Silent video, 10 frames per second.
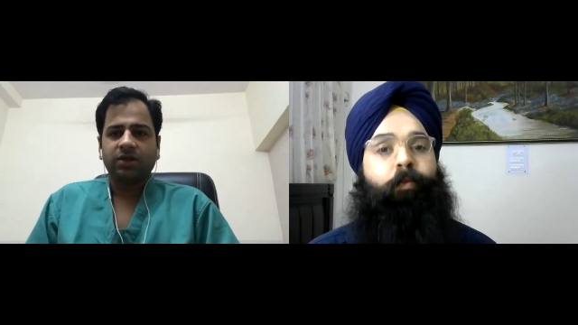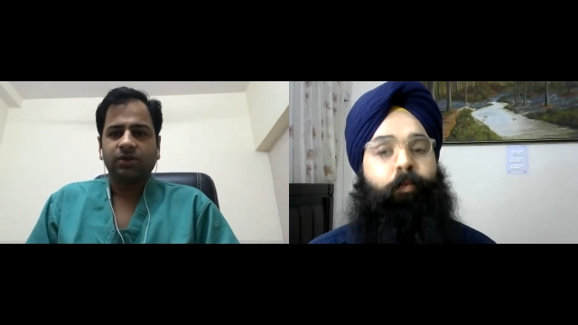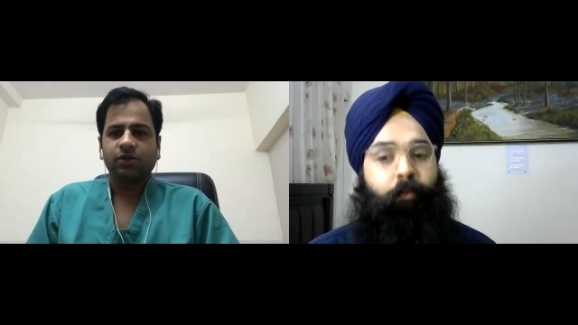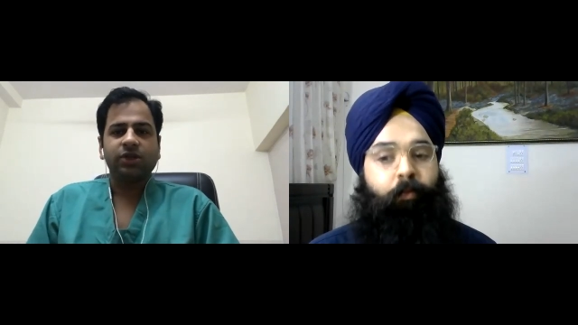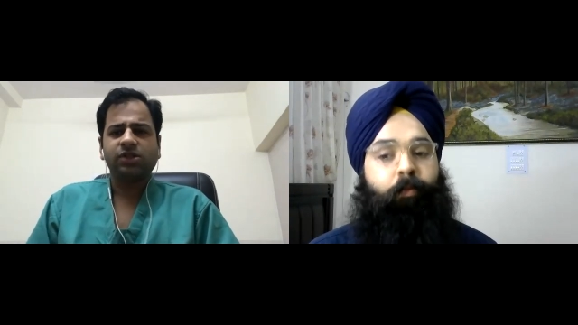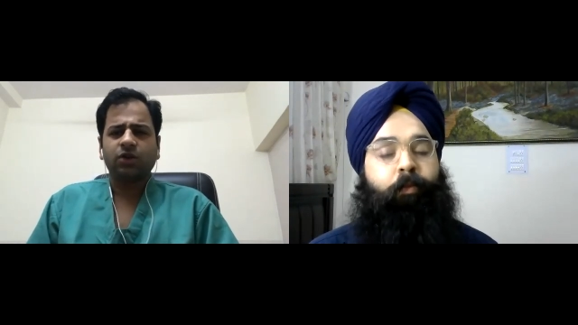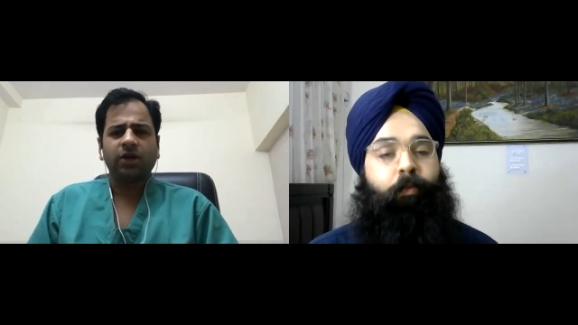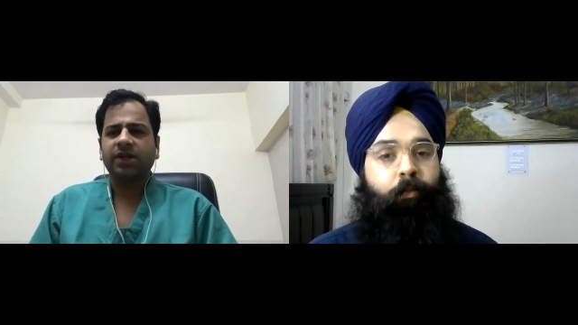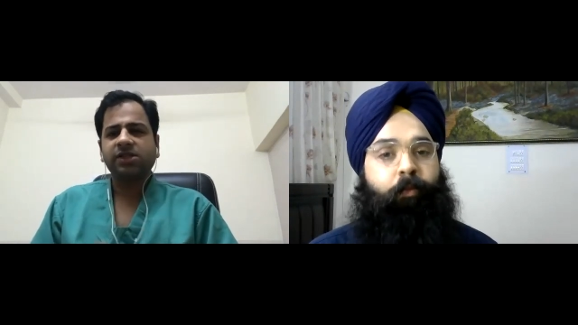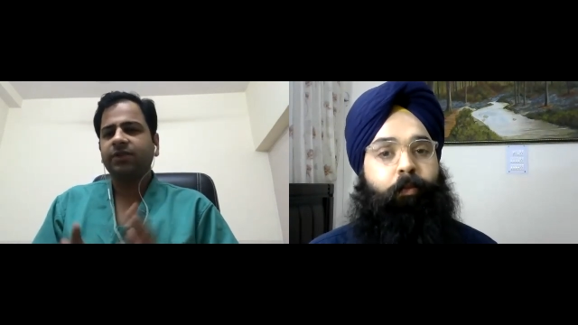Speaker 1: So it's
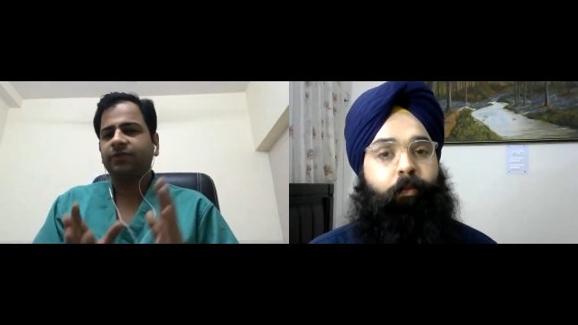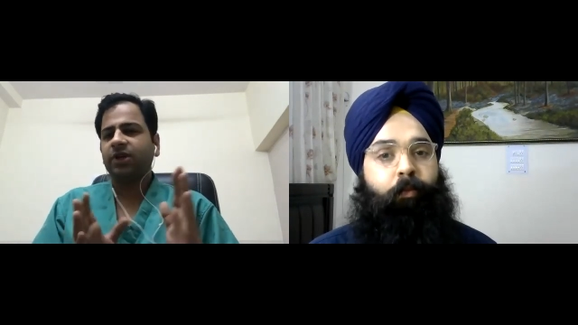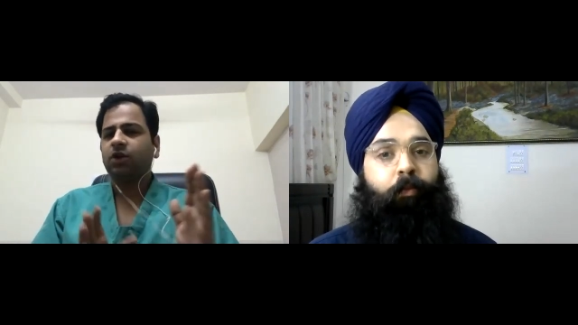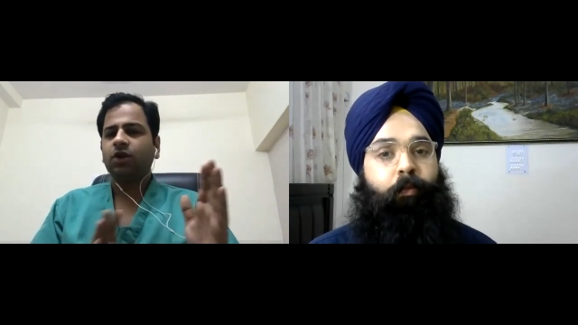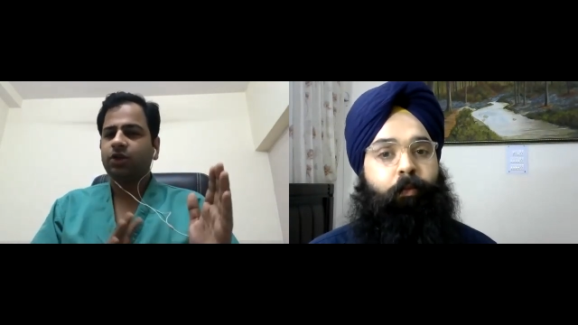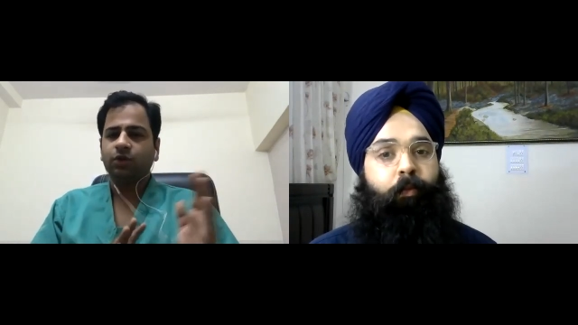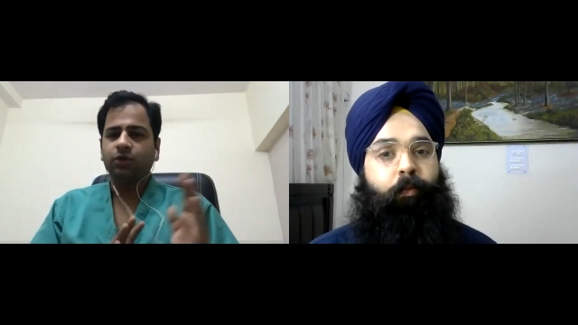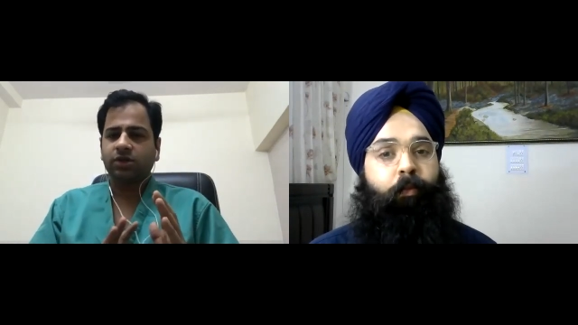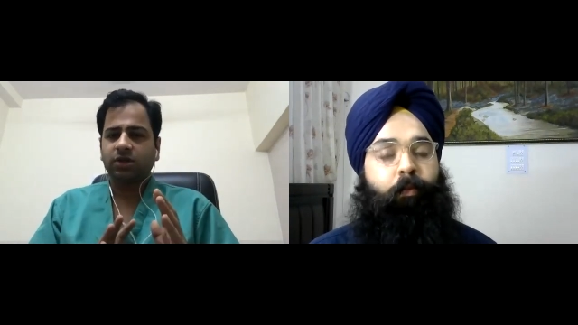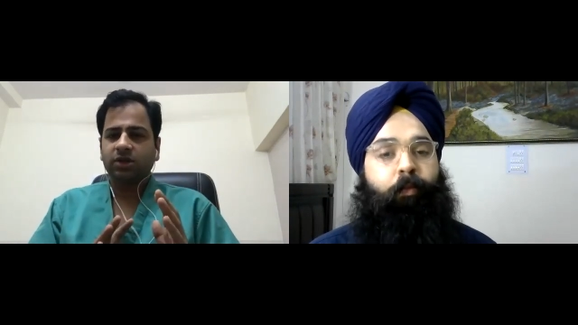not as if they are not
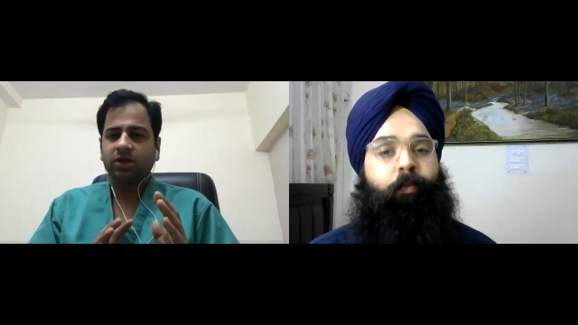used.